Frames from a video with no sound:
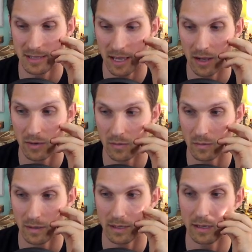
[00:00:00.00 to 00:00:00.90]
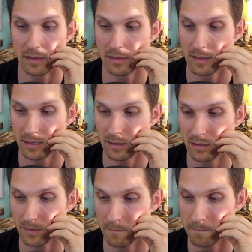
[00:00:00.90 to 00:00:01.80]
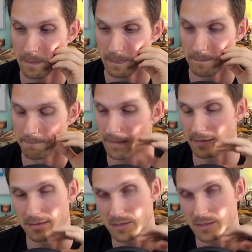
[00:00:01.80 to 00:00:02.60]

now, and I think, like,